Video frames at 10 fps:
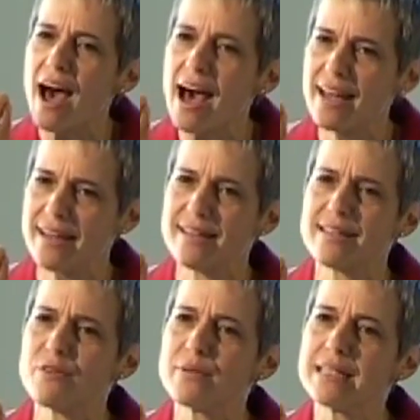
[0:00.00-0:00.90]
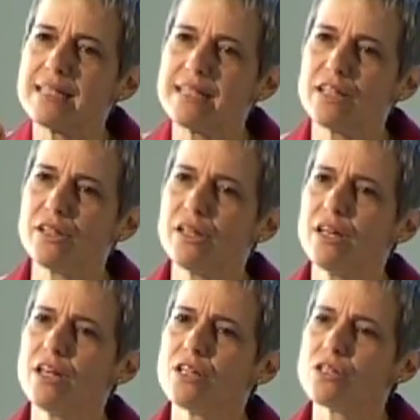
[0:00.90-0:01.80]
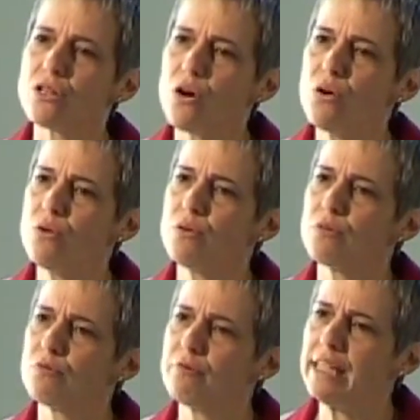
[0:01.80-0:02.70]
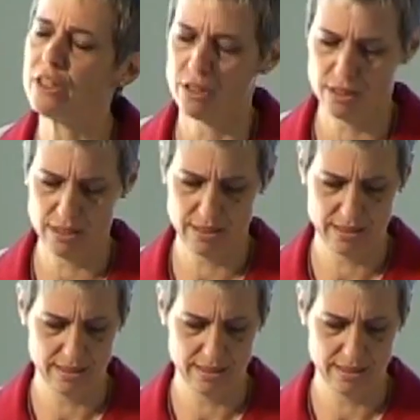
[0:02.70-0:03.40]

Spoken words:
eyes that was still so real.